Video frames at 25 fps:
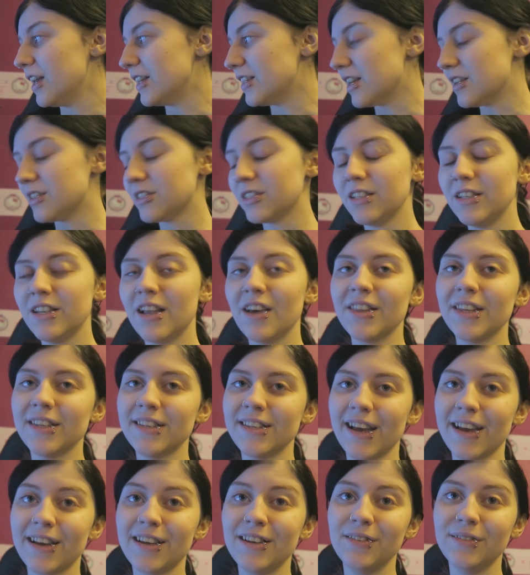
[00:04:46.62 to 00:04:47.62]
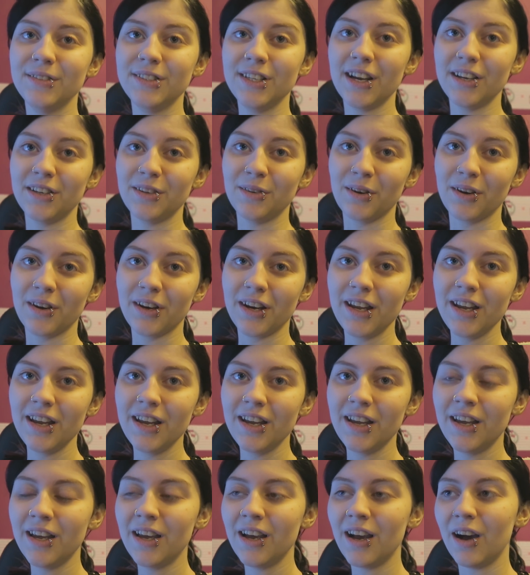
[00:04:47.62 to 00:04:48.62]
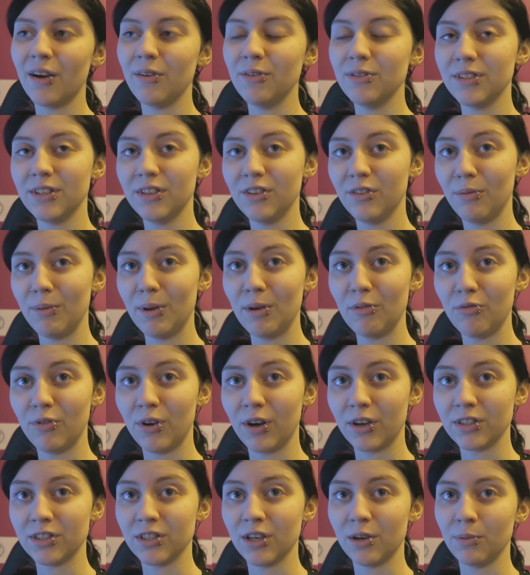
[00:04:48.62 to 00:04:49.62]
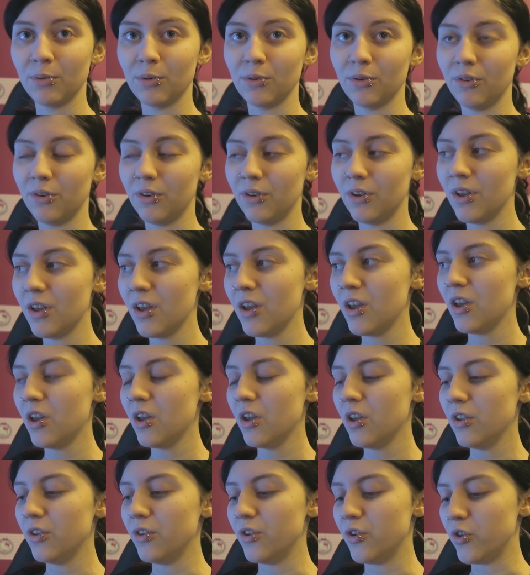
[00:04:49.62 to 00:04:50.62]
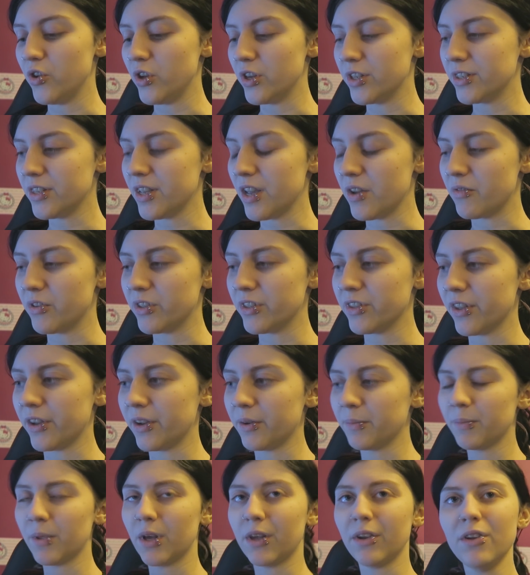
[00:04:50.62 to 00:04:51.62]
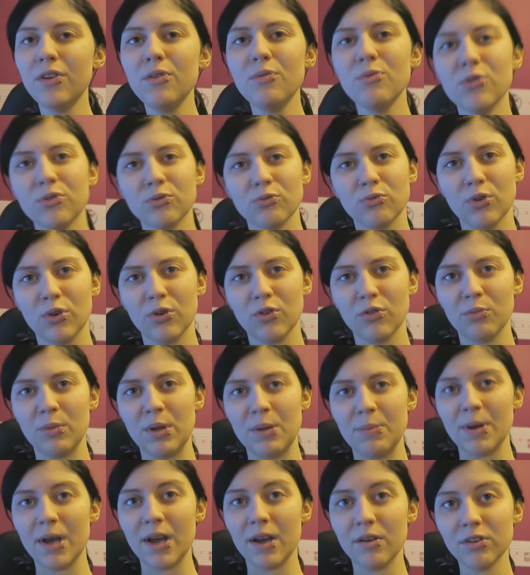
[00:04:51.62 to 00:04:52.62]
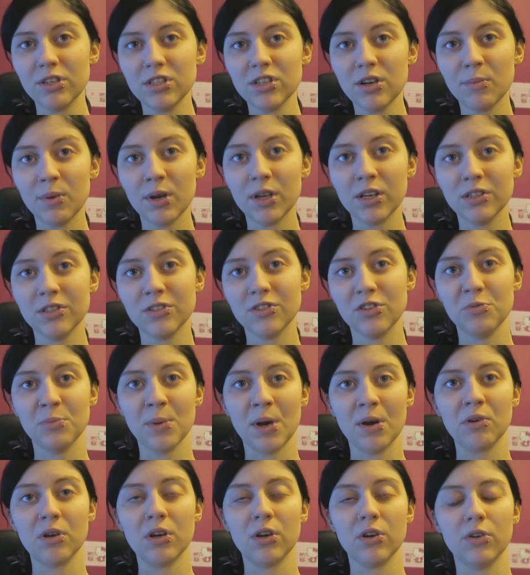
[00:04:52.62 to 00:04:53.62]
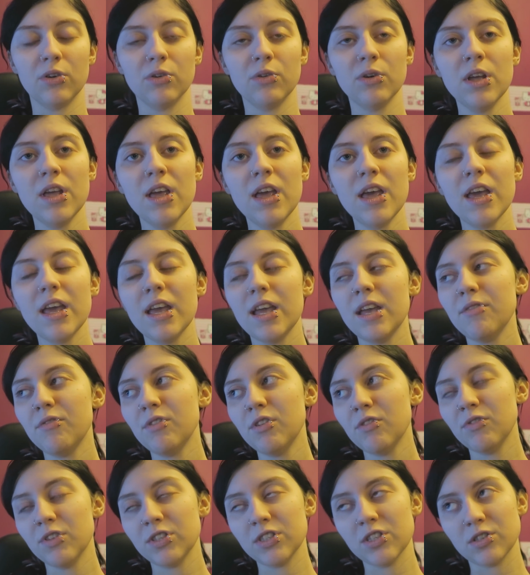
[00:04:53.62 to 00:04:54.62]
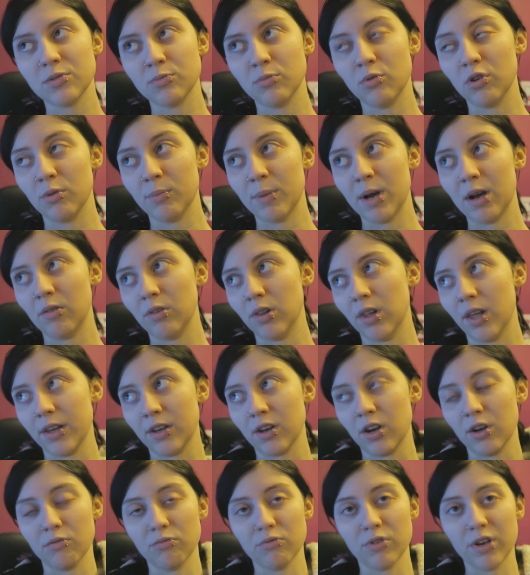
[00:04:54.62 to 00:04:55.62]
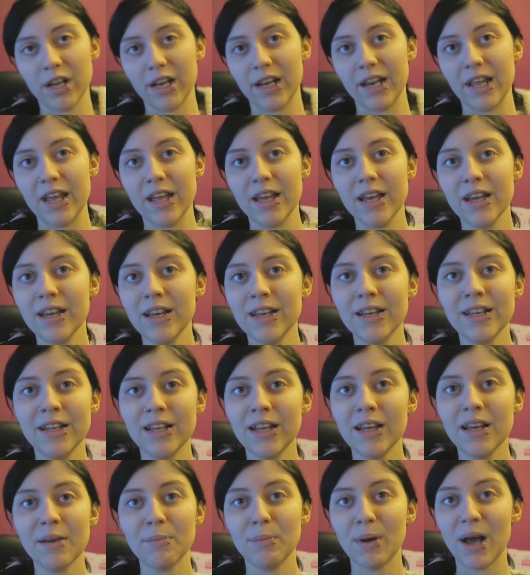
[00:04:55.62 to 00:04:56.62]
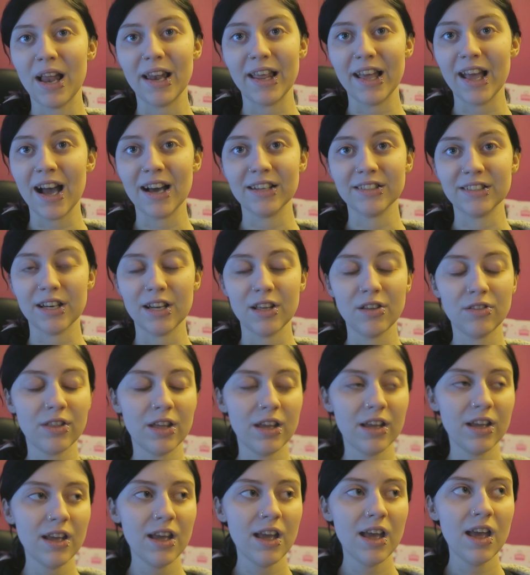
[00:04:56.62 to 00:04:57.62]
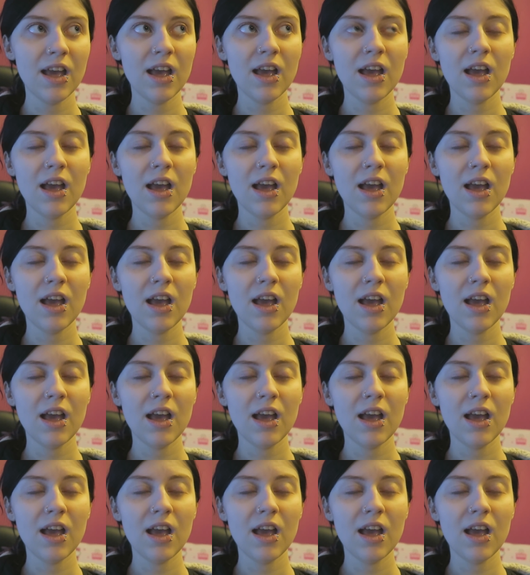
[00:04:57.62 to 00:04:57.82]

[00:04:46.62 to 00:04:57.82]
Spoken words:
It's actually another 2nd of January. I was a little bit fucked up on New Year's Eve. It's like, I don't know what's wrong with me, but every time I consume alcohol, even if it's a small amount, like I really barely had anything,